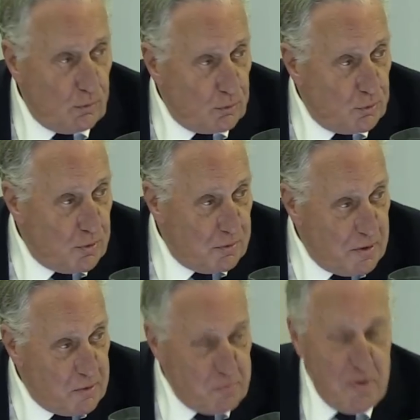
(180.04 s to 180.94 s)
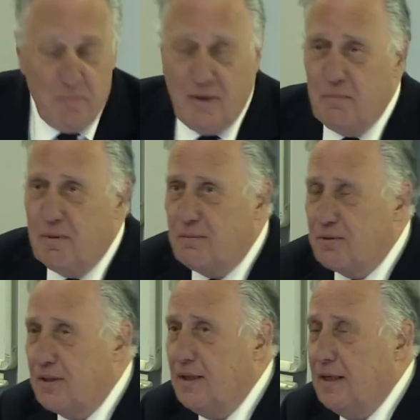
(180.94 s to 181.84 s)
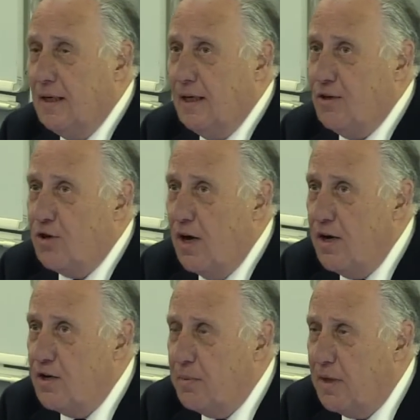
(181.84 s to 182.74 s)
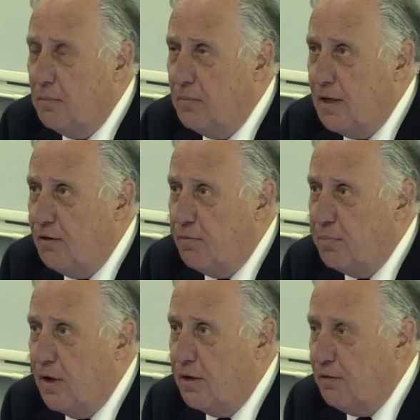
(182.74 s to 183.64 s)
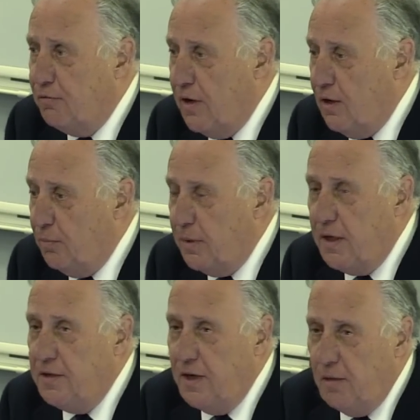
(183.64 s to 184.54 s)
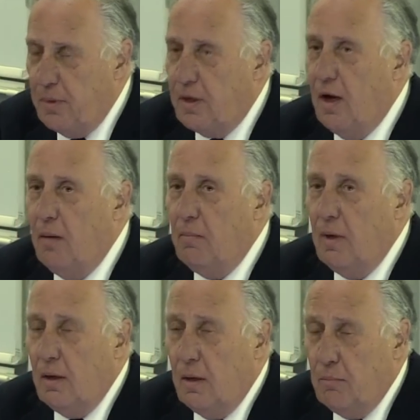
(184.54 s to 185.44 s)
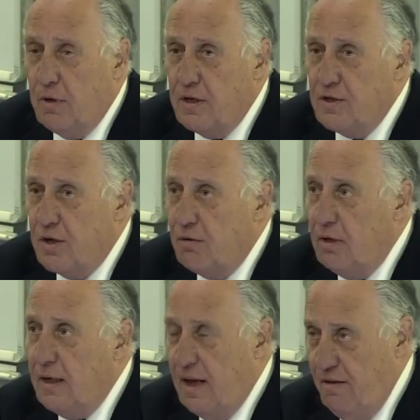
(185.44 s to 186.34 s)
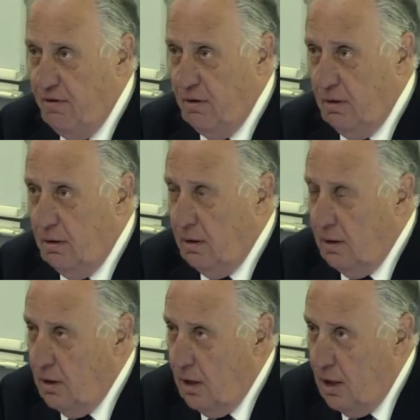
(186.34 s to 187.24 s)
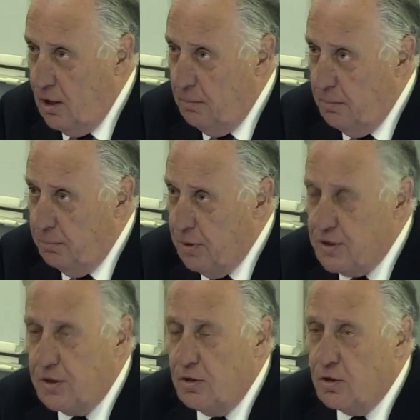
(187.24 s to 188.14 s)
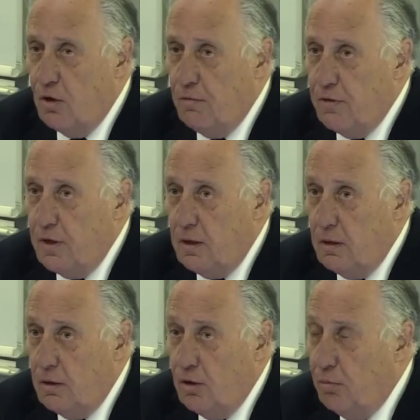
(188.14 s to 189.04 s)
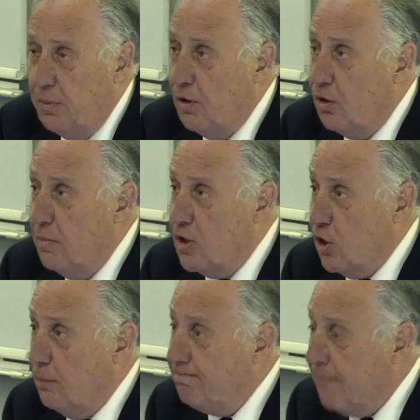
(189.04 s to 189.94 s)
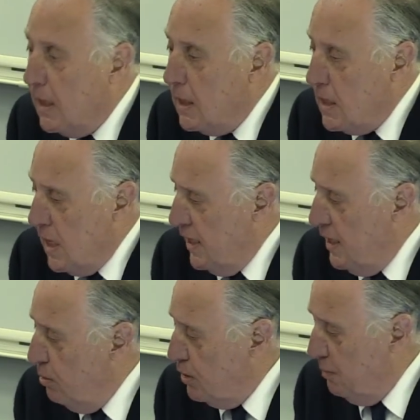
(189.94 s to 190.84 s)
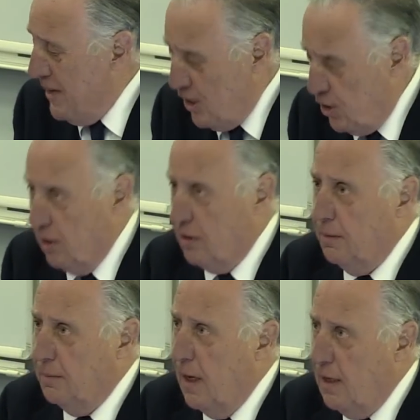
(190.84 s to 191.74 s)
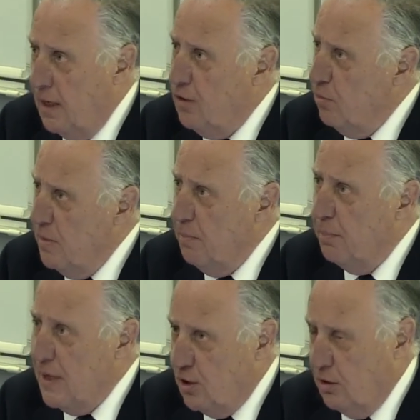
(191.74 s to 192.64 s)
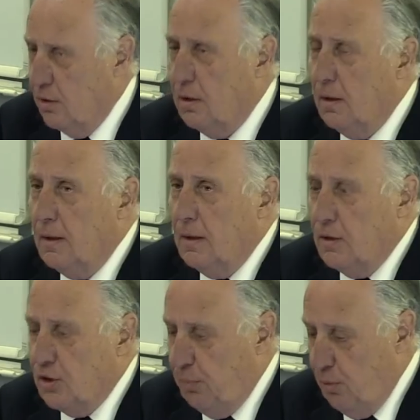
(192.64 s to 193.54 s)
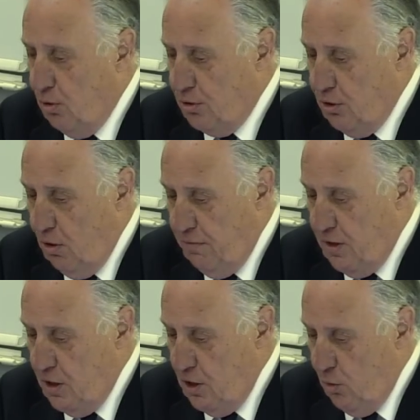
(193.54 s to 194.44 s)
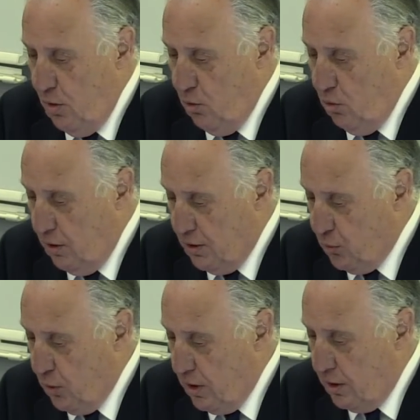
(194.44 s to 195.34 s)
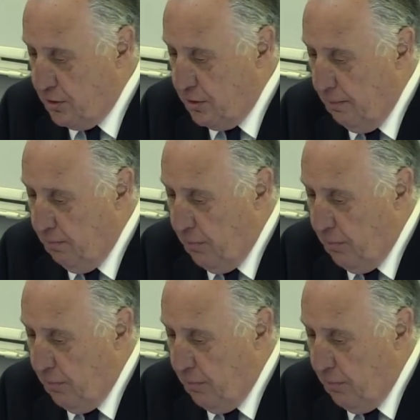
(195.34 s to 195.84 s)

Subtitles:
of course, you know that, you remember him perhaps. He tried to become leader of the party, failed, but he did become Britain's only ever president of the European Commission. And he was a passionate, and I do mean passionate, supporter of the EU in all its works,